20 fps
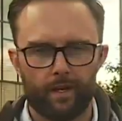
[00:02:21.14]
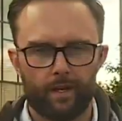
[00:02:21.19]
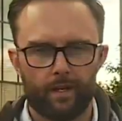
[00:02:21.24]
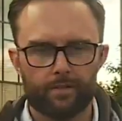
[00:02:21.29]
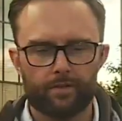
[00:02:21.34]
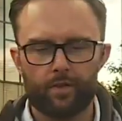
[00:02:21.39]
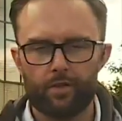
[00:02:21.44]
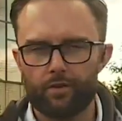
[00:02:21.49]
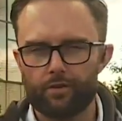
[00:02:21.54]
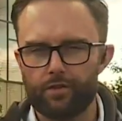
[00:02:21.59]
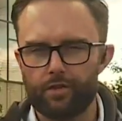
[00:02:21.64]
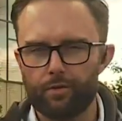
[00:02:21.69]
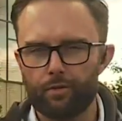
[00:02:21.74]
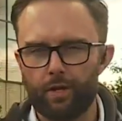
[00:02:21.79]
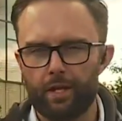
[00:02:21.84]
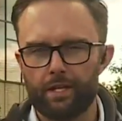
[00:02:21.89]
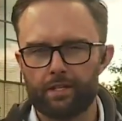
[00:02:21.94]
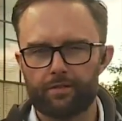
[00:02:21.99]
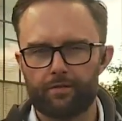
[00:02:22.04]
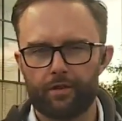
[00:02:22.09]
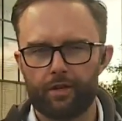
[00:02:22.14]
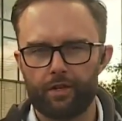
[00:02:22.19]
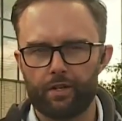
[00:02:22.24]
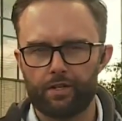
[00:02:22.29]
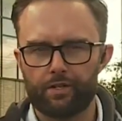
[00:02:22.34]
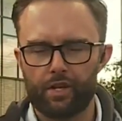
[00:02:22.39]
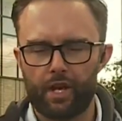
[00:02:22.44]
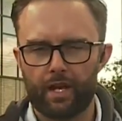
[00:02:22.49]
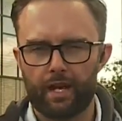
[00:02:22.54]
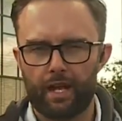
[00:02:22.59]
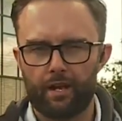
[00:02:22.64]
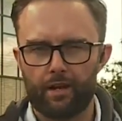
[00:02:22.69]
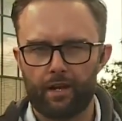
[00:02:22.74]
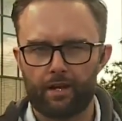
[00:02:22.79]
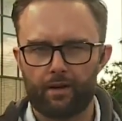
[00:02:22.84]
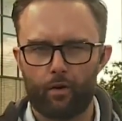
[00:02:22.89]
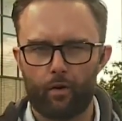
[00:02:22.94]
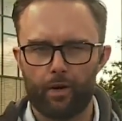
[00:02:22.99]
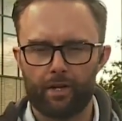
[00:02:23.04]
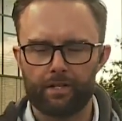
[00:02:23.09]
So there are two links for you to check out
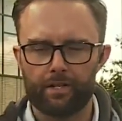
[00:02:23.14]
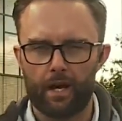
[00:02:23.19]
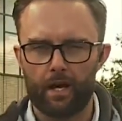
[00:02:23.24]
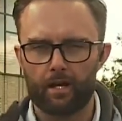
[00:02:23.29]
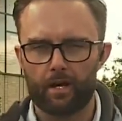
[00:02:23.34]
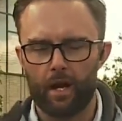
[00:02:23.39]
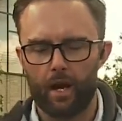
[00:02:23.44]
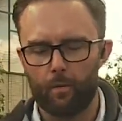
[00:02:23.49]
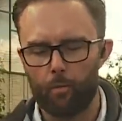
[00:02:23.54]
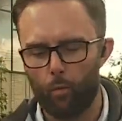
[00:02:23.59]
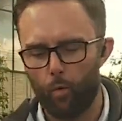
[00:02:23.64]
at KOIN.com.